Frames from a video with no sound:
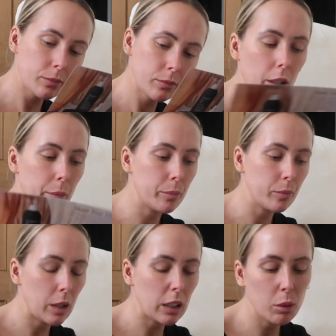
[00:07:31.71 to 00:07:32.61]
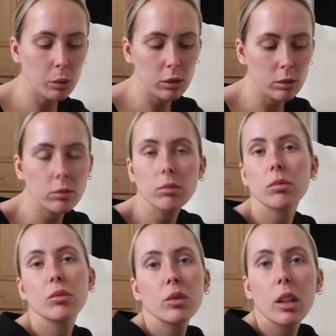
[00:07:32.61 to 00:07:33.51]
Um, and I will
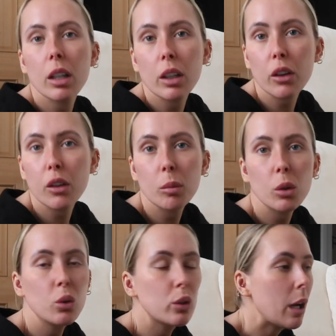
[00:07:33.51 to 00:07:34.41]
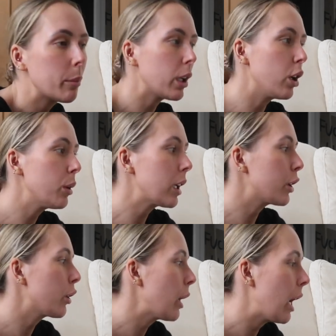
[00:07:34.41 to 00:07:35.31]
link them all down below and let
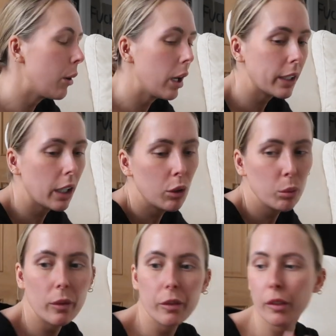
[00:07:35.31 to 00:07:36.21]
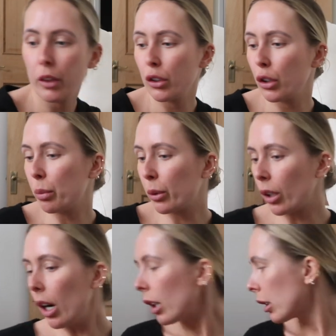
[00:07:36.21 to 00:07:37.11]
you know how I get on with the new
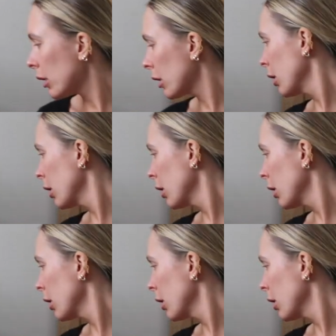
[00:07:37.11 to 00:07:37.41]
product.